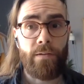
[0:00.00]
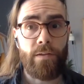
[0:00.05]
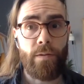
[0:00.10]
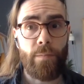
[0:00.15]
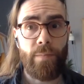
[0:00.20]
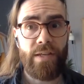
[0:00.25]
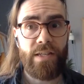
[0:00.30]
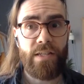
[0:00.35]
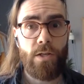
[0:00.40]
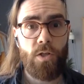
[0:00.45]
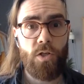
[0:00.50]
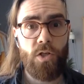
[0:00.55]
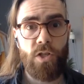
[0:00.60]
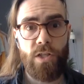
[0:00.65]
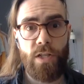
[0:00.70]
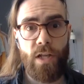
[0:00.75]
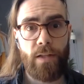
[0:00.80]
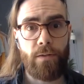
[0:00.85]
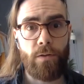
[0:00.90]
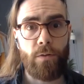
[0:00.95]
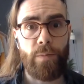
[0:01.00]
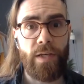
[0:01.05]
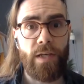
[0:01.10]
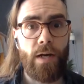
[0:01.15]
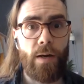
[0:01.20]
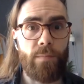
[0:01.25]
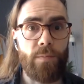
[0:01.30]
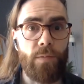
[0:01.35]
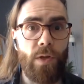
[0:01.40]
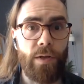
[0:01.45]
The message is not to
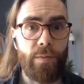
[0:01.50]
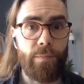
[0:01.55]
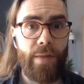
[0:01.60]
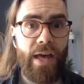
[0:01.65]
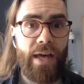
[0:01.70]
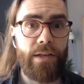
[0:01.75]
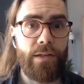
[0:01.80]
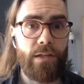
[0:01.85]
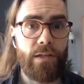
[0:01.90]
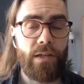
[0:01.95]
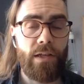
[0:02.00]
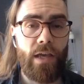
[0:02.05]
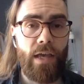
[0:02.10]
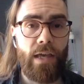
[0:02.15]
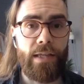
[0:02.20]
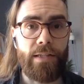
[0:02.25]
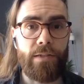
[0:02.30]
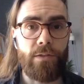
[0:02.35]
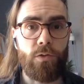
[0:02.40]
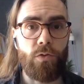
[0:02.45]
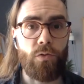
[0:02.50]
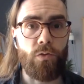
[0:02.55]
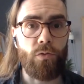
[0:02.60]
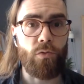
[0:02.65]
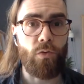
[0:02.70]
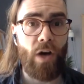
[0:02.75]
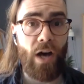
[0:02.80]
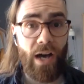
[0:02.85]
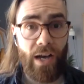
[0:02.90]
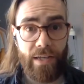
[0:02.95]
become dogmatic and
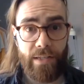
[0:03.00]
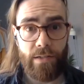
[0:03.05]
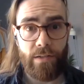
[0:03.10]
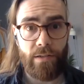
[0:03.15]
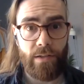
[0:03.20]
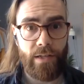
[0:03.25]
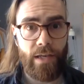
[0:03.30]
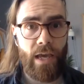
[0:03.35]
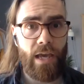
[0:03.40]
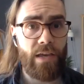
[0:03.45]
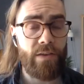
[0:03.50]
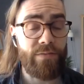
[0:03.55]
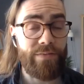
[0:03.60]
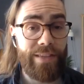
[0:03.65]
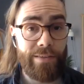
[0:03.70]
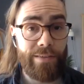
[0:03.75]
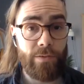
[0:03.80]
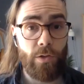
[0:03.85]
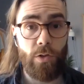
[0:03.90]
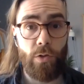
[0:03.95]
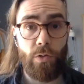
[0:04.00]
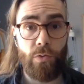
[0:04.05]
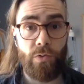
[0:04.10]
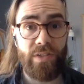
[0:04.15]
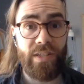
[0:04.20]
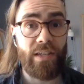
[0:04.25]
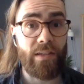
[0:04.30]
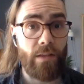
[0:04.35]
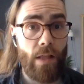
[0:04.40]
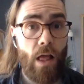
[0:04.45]
to hide in a cave, never
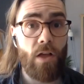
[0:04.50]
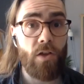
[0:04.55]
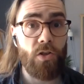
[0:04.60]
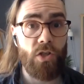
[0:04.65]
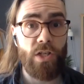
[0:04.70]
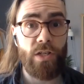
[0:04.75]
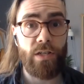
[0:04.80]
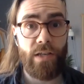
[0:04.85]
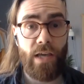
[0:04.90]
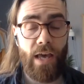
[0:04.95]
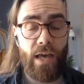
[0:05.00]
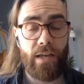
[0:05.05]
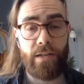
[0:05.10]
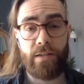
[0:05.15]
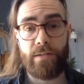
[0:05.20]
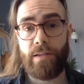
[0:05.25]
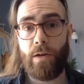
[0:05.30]
use technology again.